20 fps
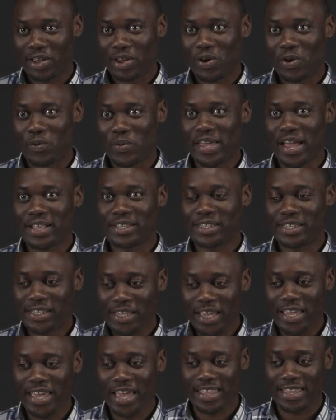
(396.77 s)
We can see
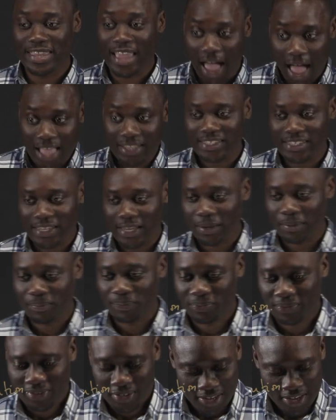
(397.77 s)
here that
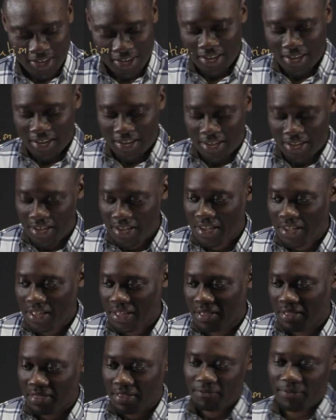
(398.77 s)

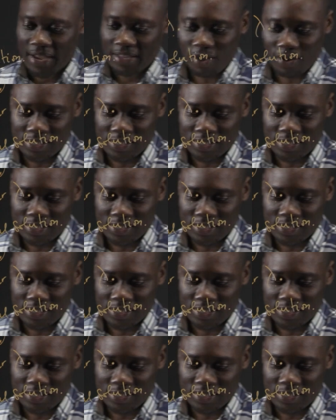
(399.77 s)
vector